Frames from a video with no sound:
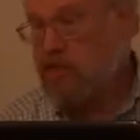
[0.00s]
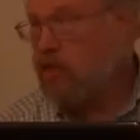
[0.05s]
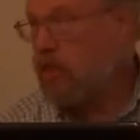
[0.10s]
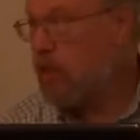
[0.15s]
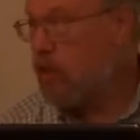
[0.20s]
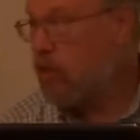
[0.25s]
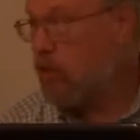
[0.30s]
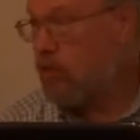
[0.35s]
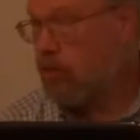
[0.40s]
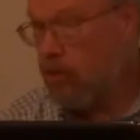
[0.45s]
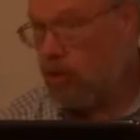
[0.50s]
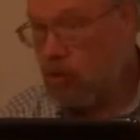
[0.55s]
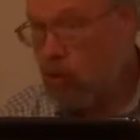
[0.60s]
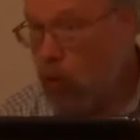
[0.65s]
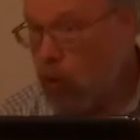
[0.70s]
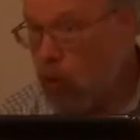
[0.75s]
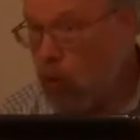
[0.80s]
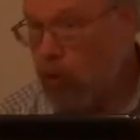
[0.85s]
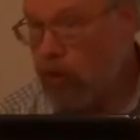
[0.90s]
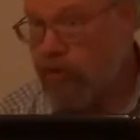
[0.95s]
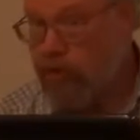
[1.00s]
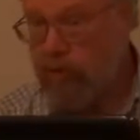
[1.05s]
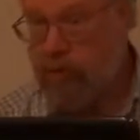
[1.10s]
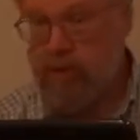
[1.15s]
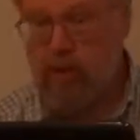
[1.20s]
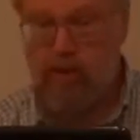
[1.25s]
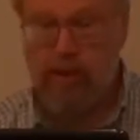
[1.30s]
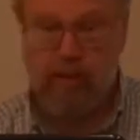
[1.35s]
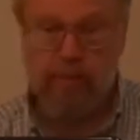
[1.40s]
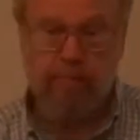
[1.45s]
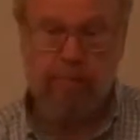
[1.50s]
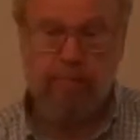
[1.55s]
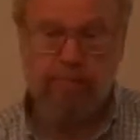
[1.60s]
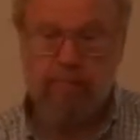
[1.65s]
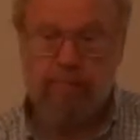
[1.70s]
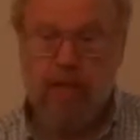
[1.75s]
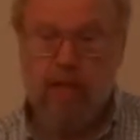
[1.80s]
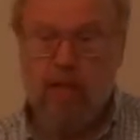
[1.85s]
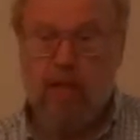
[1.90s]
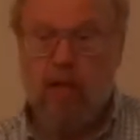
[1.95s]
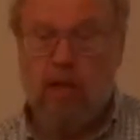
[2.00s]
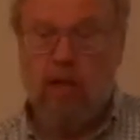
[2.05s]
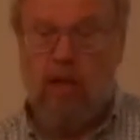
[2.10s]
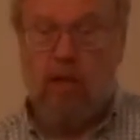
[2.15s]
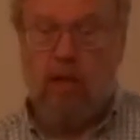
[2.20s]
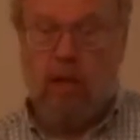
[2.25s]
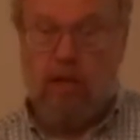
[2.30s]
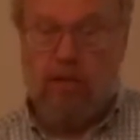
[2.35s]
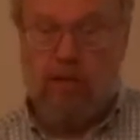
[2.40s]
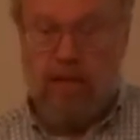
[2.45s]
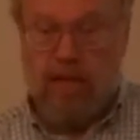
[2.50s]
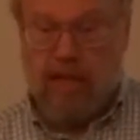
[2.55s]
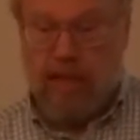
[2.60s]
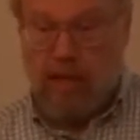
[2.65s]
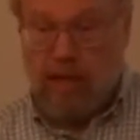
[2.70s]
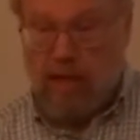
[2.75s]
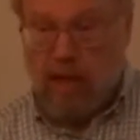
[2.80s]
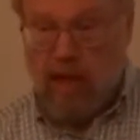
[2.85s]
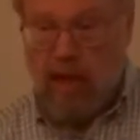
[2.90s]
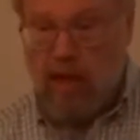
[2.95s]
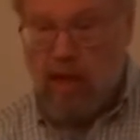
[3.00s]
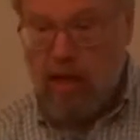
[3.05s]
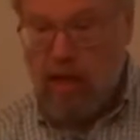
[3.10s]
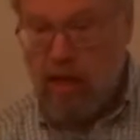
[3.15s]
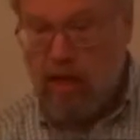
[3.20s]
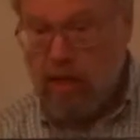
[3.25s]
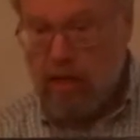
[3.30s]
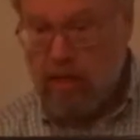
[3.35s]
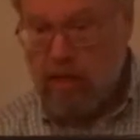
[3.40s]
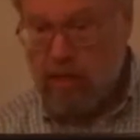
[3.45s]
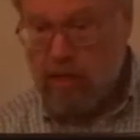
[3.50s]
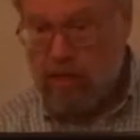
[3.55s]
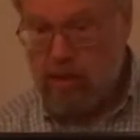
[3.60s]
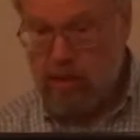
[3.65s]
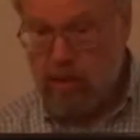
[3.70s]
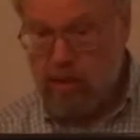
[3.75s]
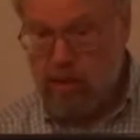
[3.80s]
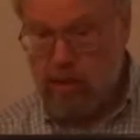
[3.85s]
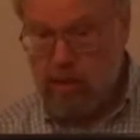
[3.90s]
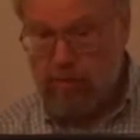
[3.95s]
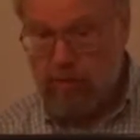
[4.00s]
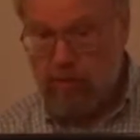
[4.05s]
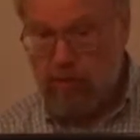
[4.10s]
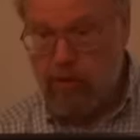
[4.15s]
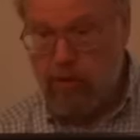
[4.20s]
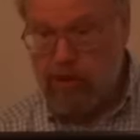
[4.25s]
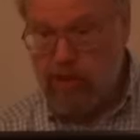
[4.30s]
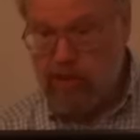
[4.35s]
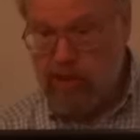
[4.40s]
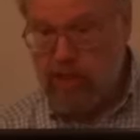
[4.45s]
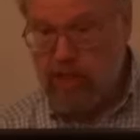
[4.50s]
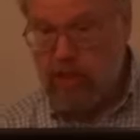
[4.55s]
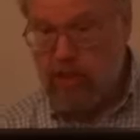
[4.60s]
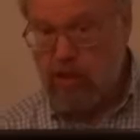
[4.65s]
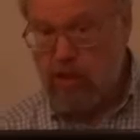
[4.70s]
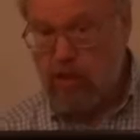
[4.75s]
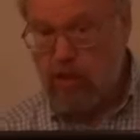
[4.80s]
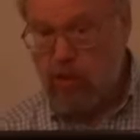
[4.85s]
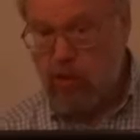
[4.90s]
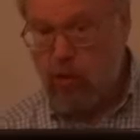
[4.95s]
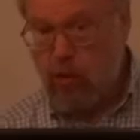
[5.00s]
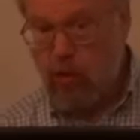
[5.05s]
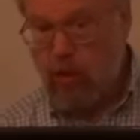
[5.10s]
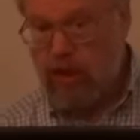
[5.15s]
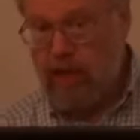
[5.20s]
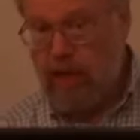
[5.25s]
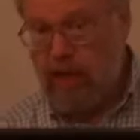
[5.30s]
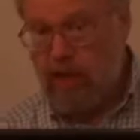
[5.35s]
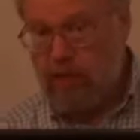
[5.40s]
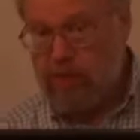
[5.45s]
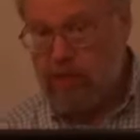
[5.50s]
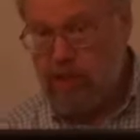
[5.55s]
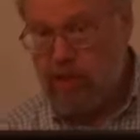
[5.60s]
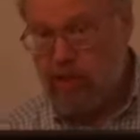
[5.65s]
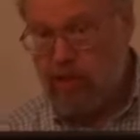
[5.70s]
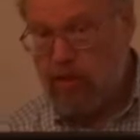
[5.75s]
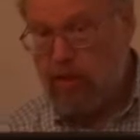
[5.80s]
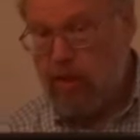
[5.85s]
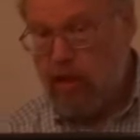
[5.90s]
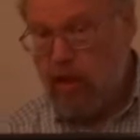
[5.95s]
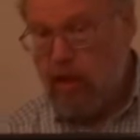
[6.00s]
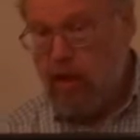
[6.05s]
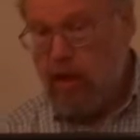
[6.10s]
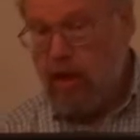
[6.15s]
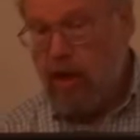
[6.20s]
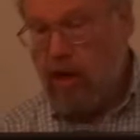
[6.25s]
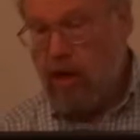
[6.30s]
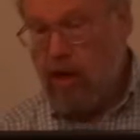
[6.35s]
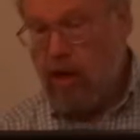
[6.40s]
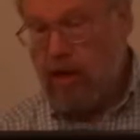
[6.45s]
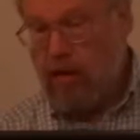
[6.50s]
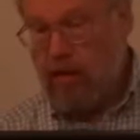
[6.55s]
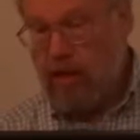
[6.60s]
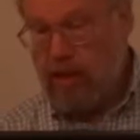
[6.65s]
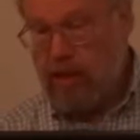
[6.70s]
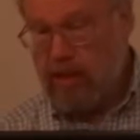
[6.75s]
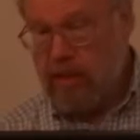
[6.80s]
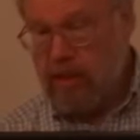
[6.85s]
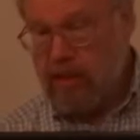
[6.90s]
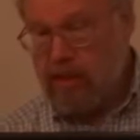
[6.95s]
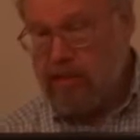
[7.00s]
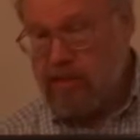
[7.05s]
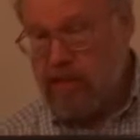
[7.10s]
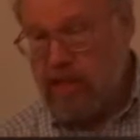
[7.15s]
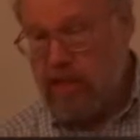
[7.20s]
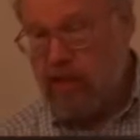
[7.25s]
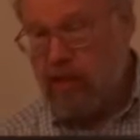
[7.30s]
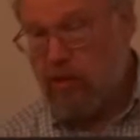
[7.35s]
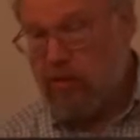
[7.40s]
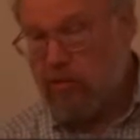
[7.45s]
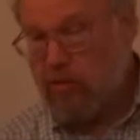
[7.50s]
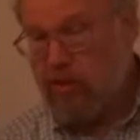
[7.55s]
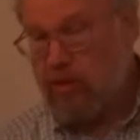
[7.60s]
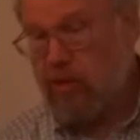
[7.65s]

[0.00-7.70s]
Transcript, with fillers: center, the core of the building. The, the, you can see the, the core columns here in the center.